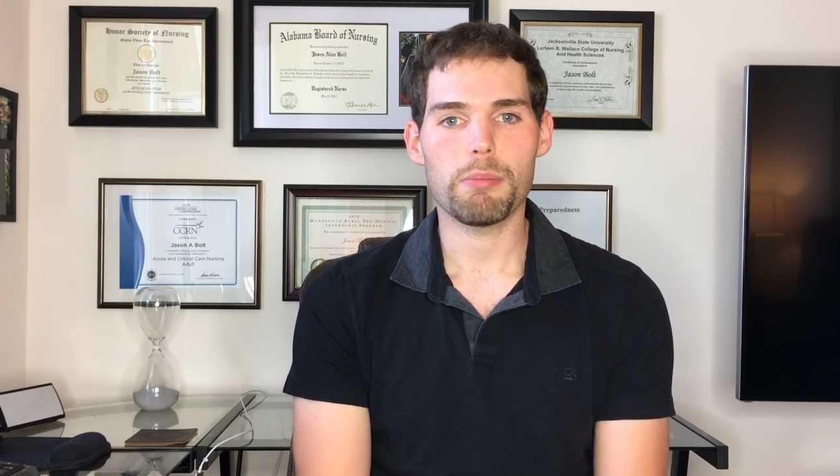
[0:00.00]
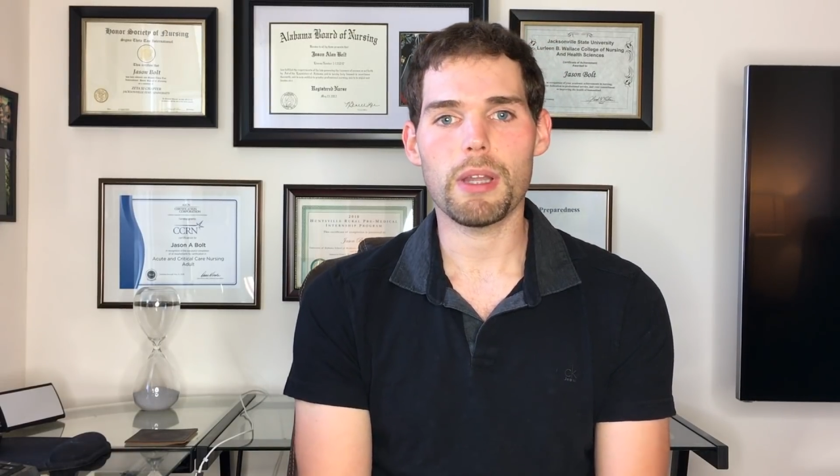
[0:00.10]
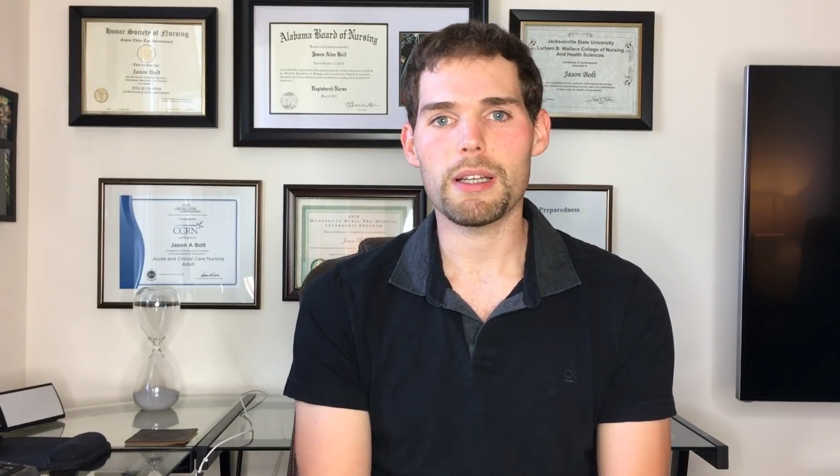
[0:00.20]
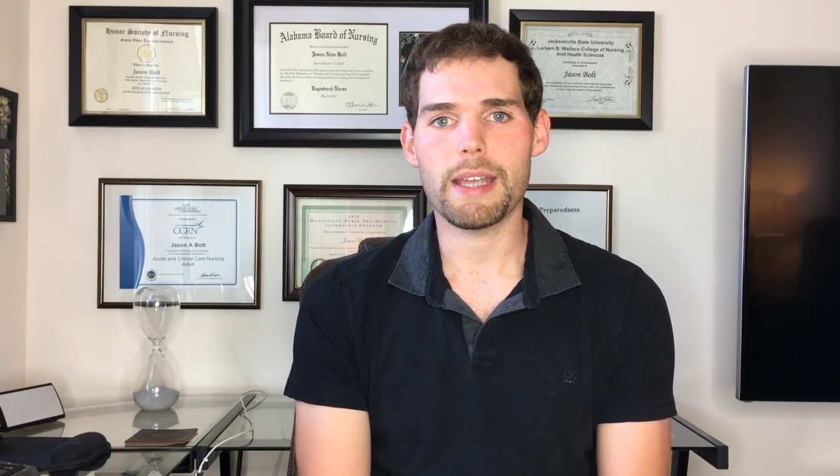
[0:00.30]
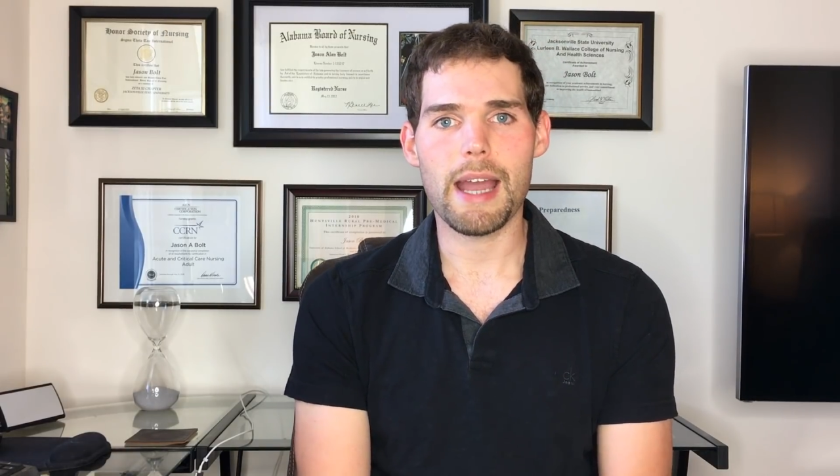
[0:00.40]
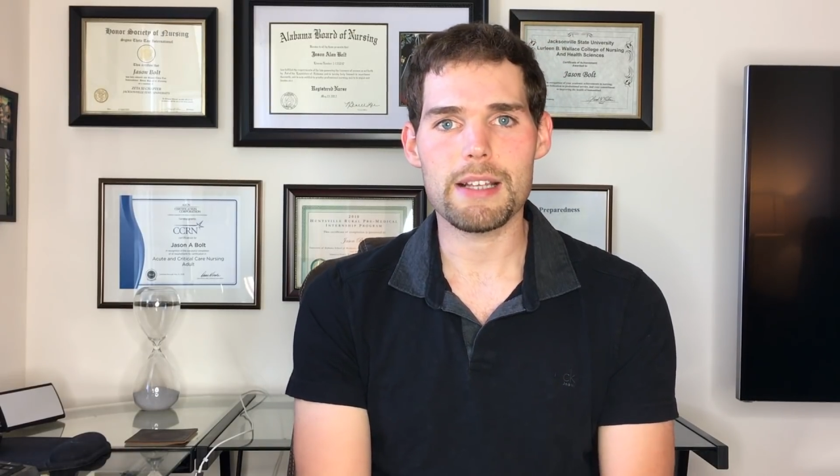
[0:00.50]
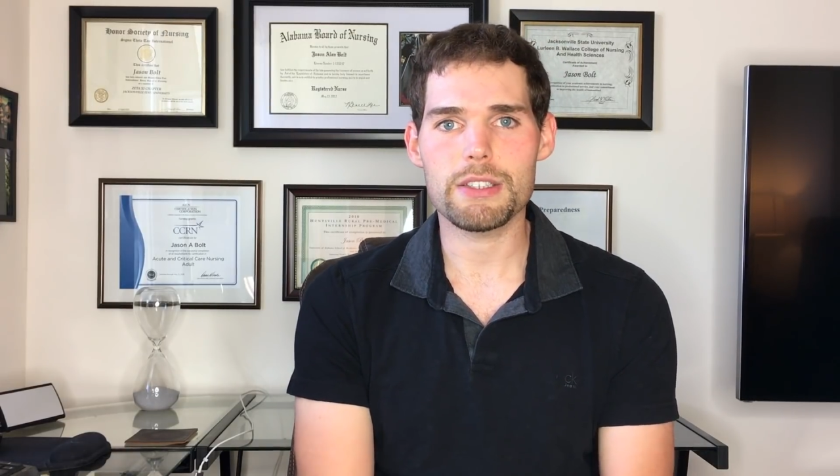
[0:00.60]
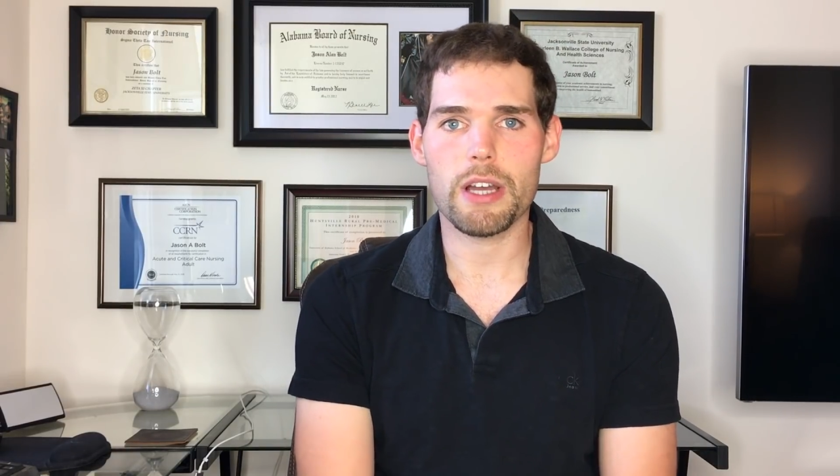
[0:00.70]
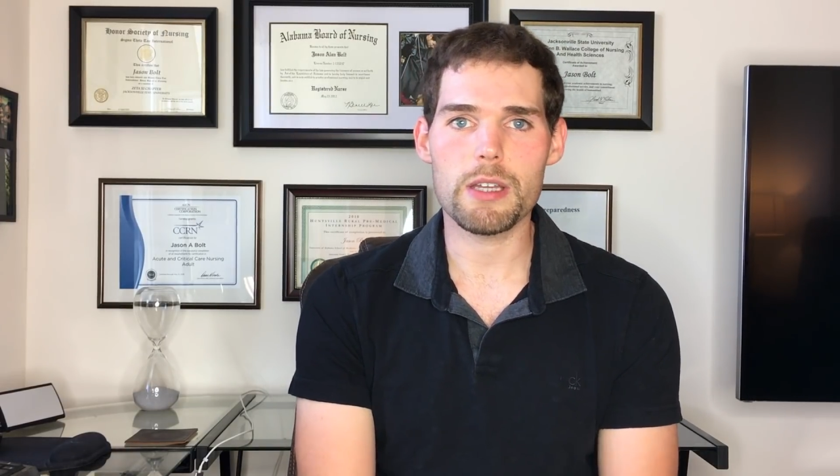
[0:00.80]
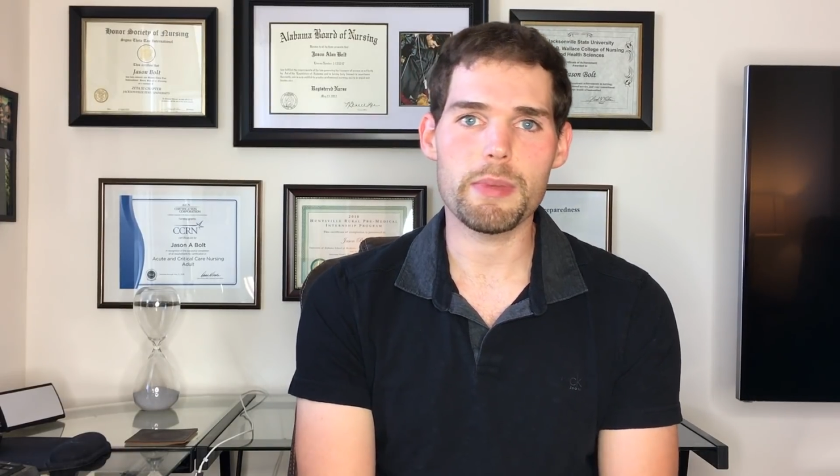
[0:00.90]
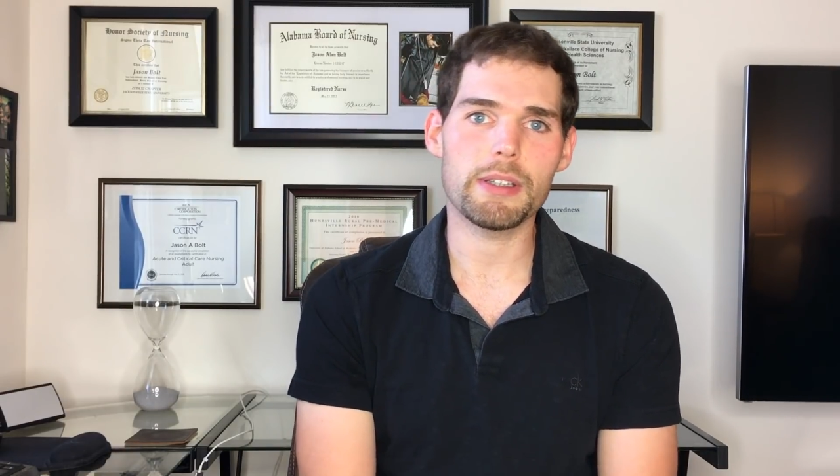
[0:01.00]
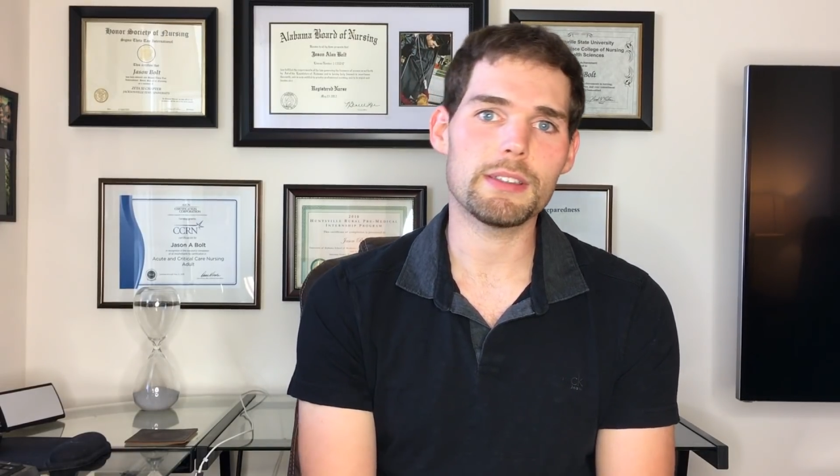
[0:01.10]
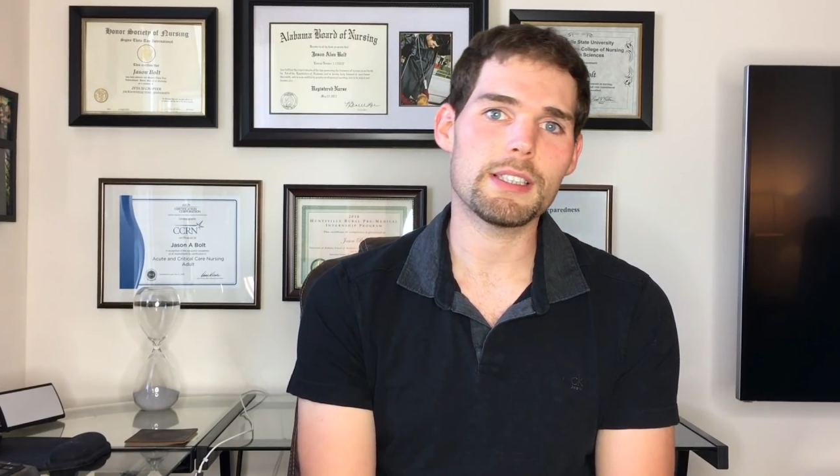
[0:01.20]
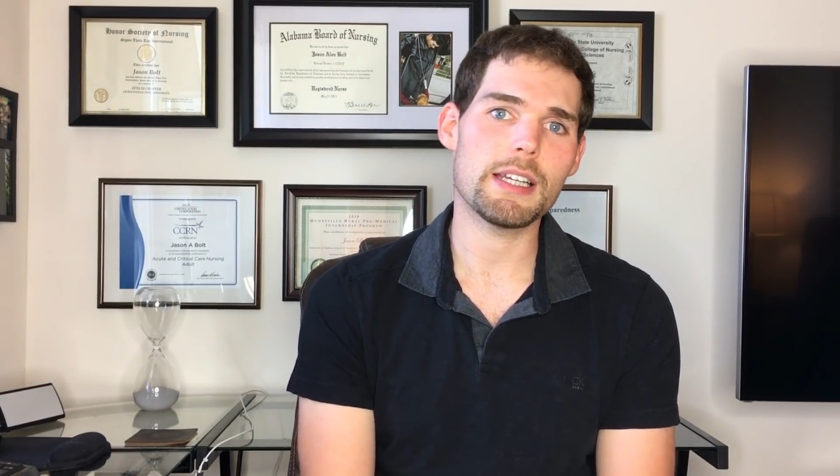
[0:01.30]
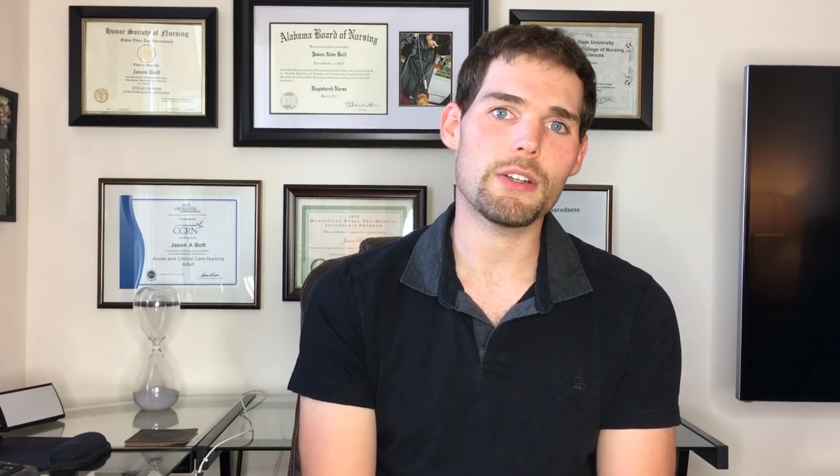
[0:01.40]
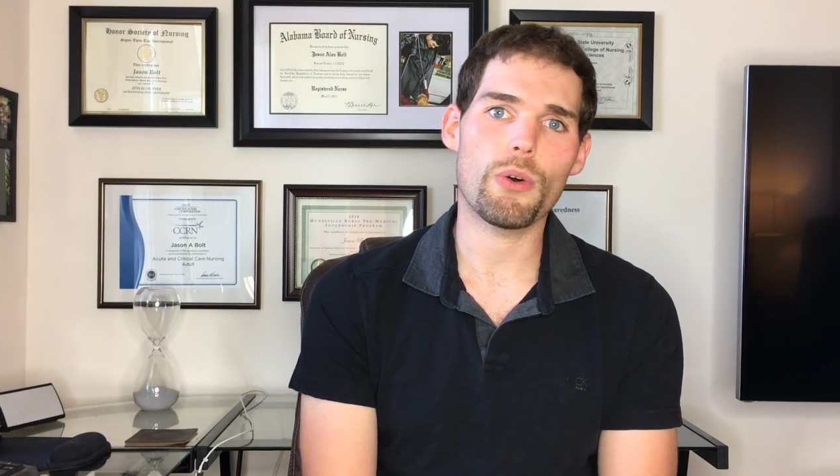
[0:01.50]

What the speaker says: blood gas solubility and